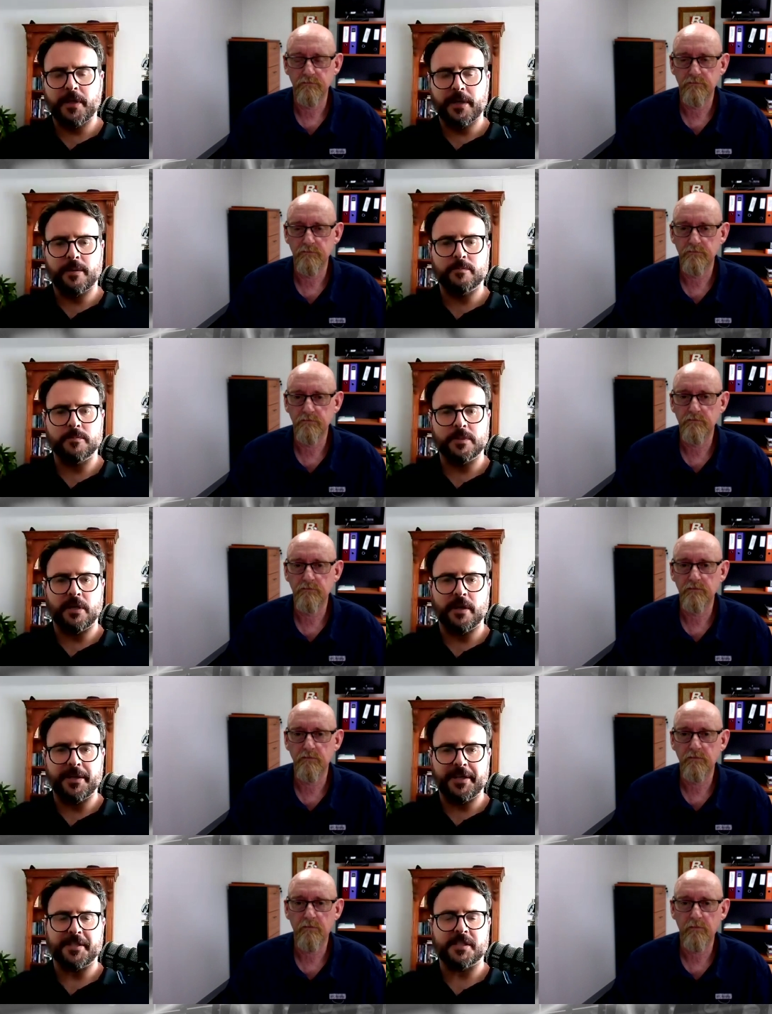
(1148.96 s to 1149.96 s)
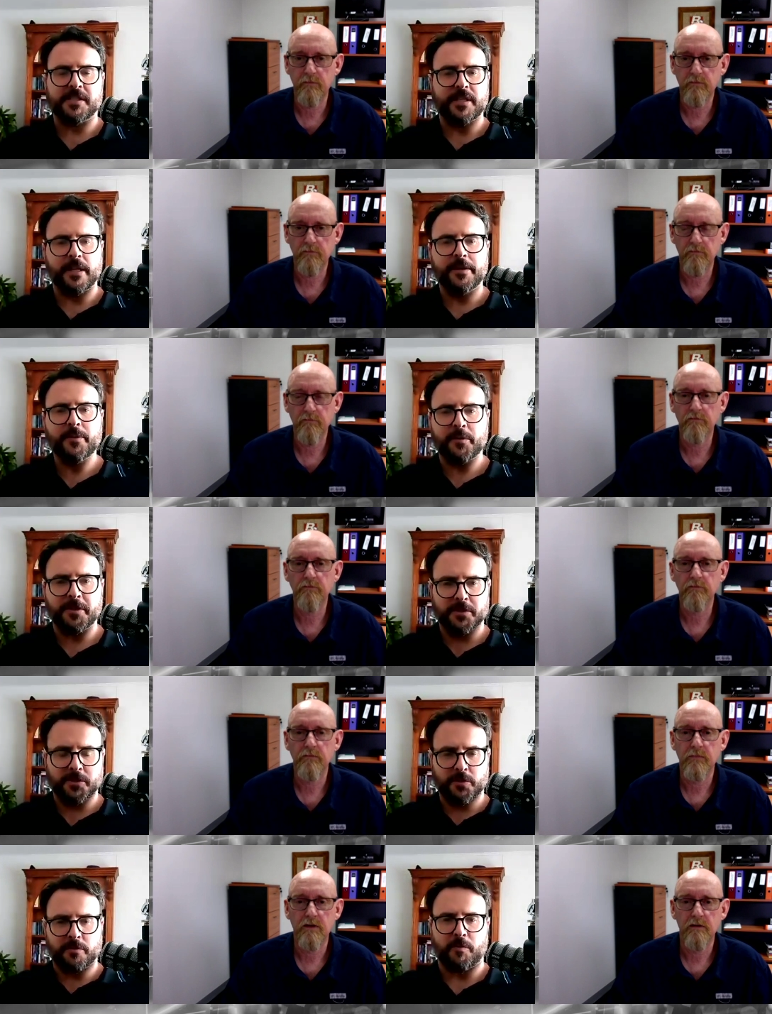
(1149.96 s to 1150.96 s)
Speaker 1: it up with the idea to sell it, or you just
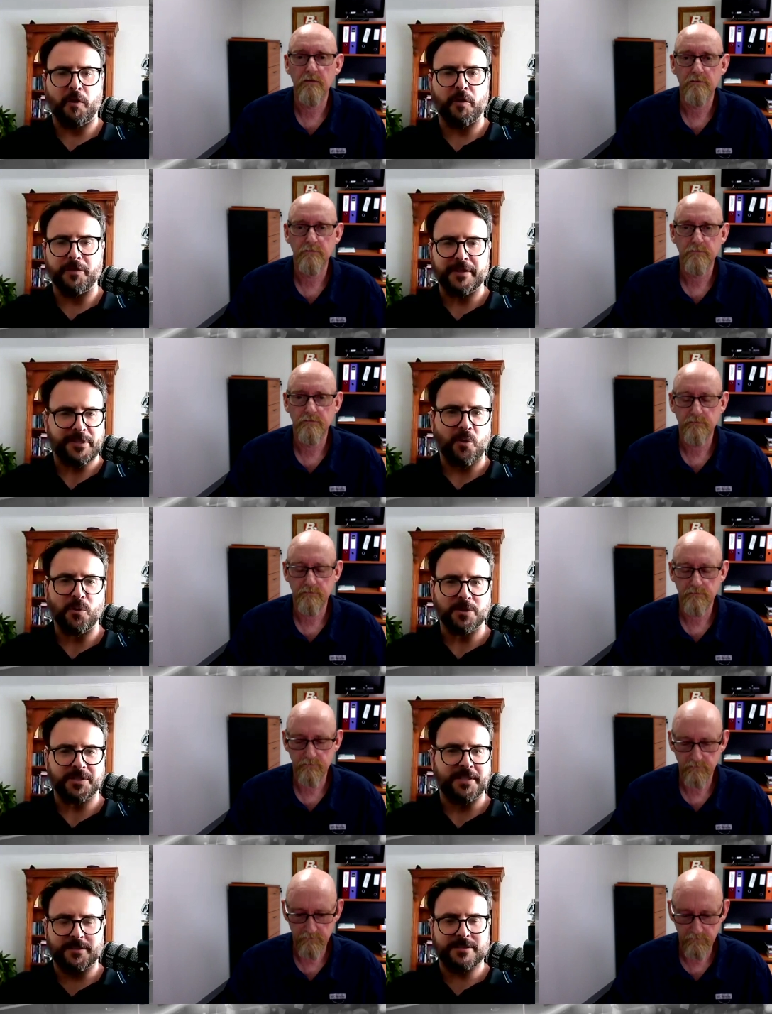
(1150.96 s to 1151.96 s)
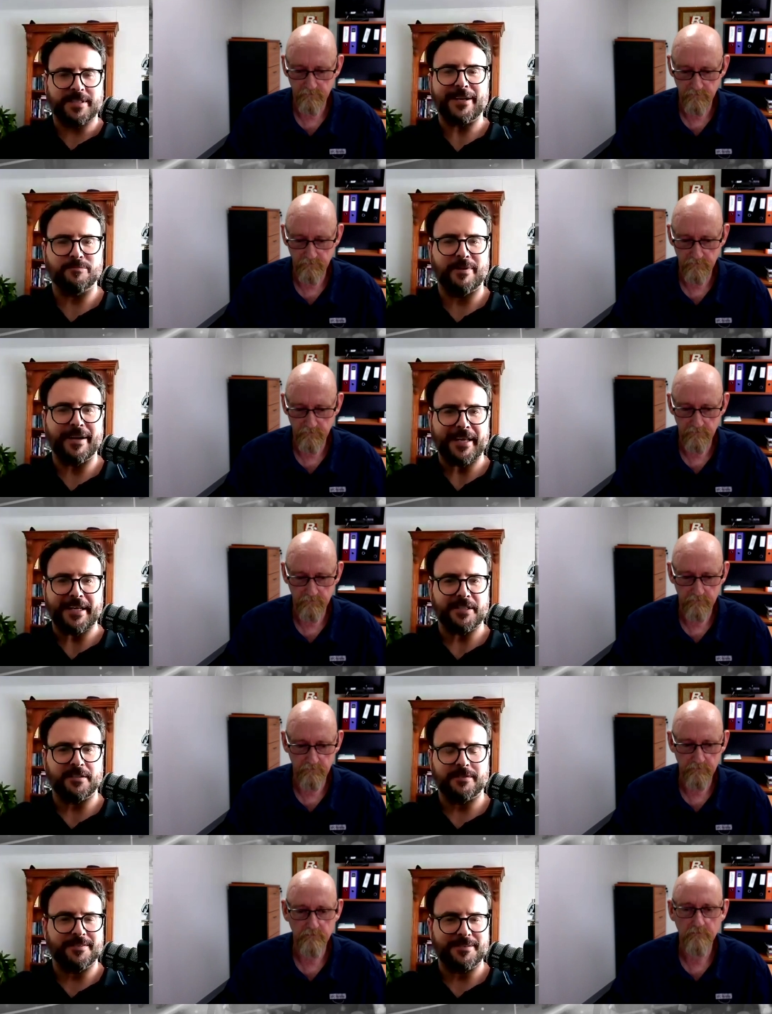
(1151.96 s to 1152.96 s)
sort of got on this horse and it started running and you
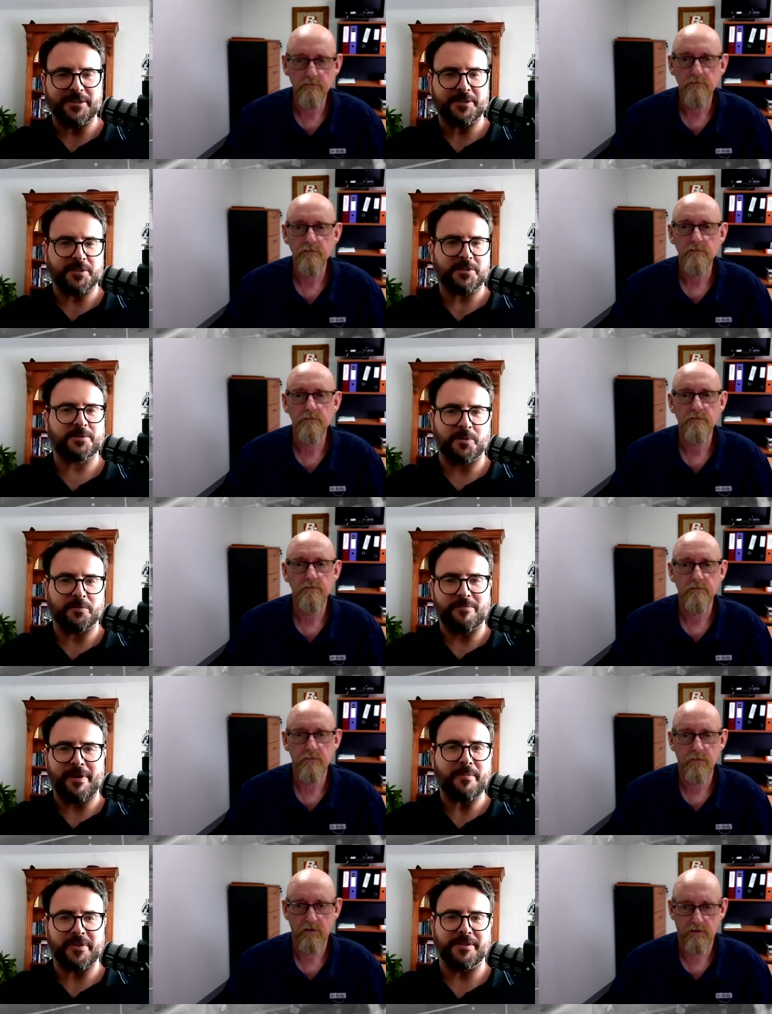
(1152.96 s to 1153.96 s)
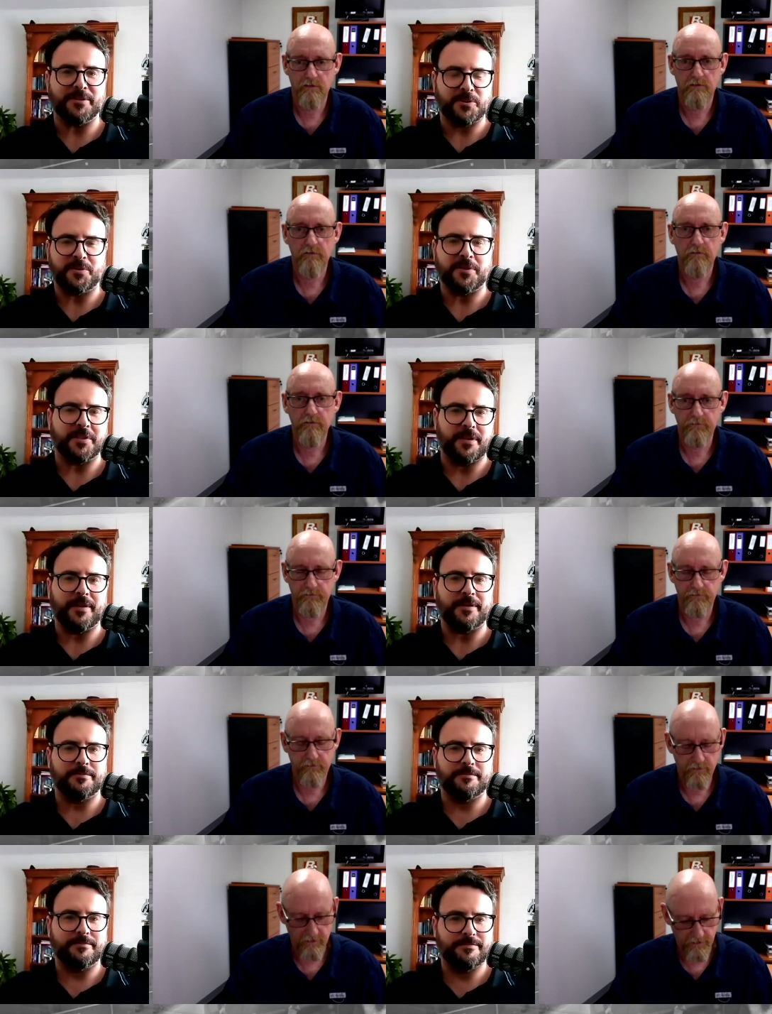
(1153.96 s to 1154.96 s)
and you just sort of ran with it until you're like...
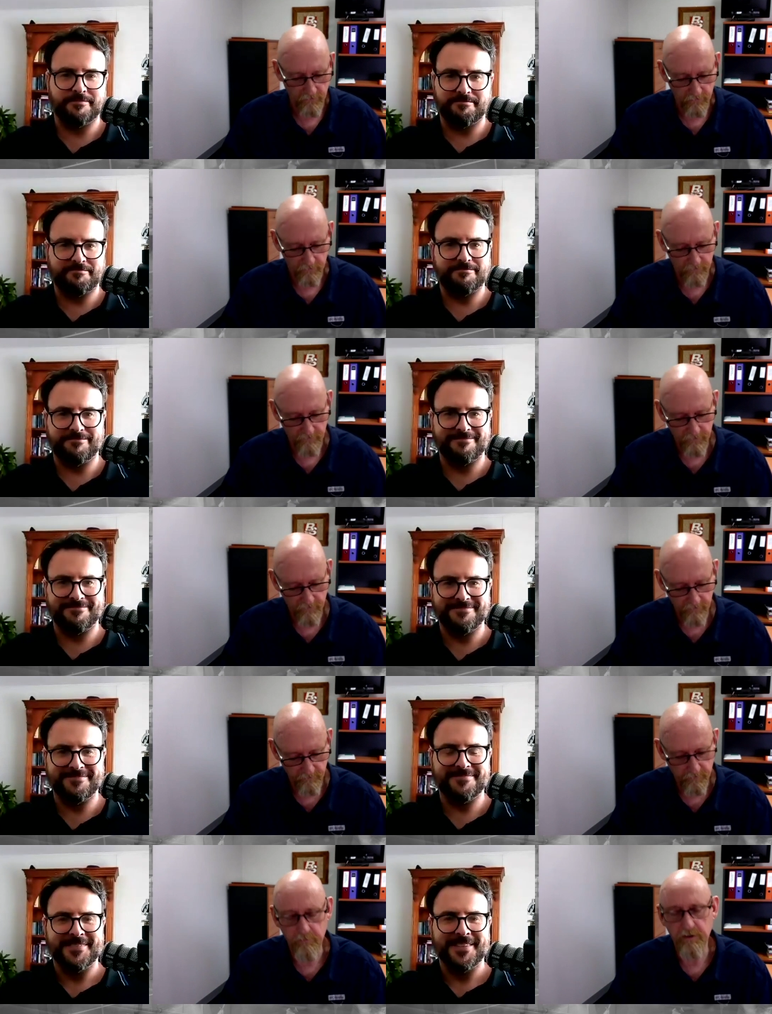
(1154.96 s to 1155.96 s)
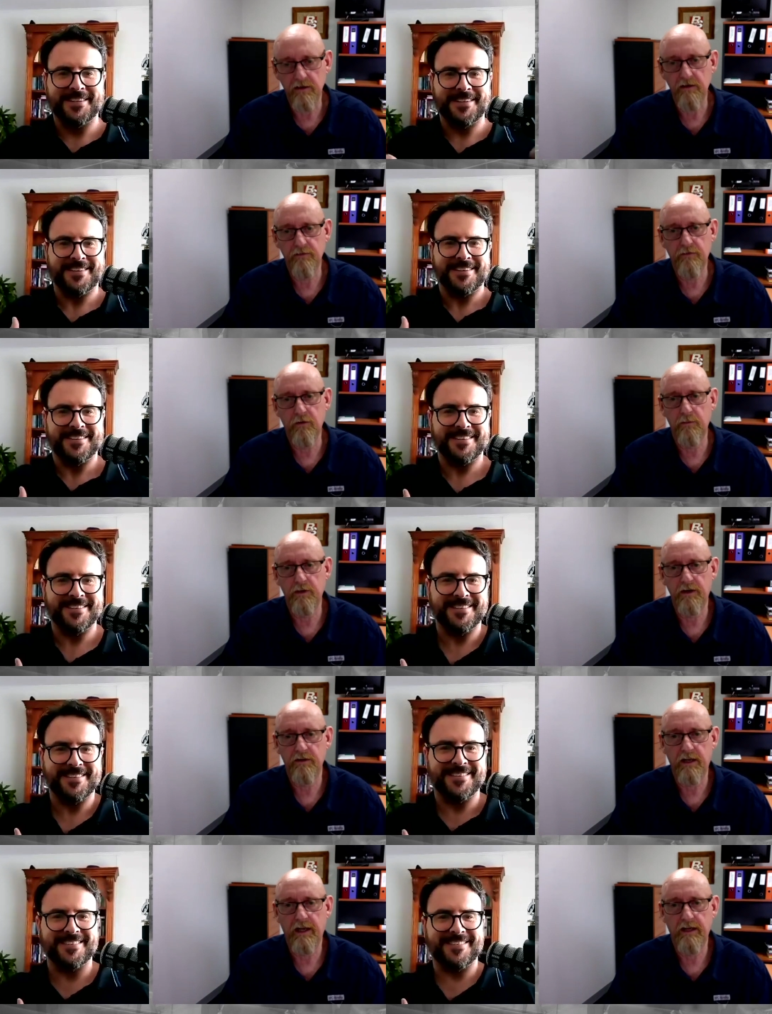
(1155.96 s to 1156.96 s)
Speaker 2: Yeah, look, the, probably the former, not
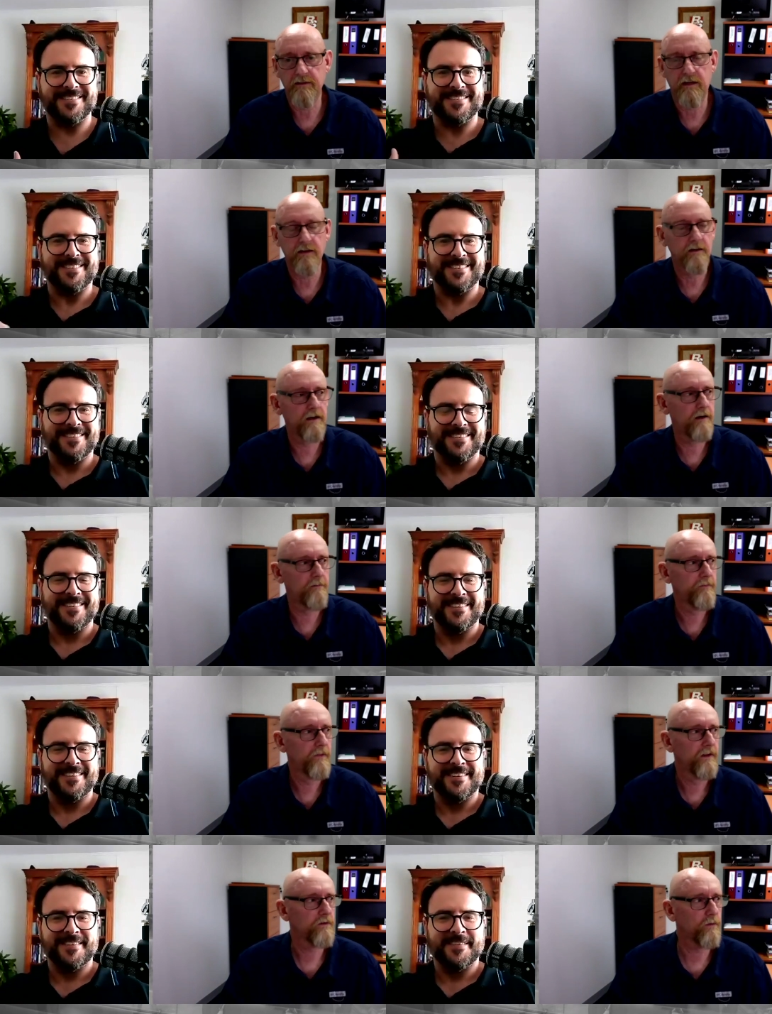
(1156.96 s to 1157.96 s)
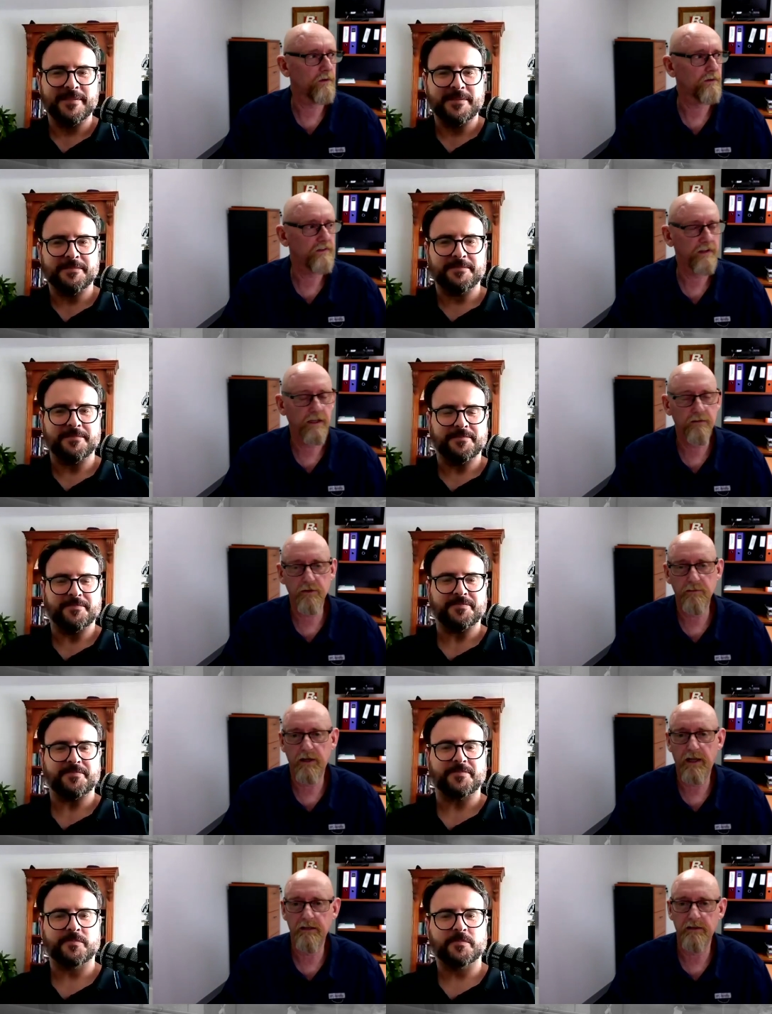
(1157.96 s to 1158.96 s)
the latter. Um, towards the end, we
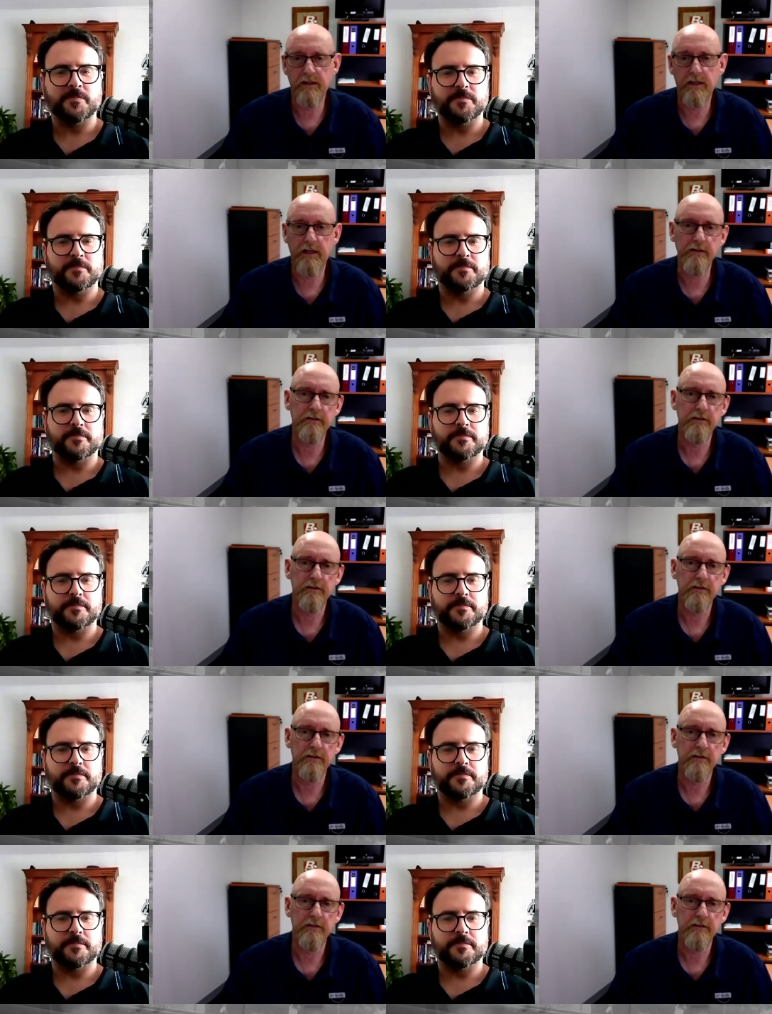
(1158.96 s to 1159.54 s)
planned the end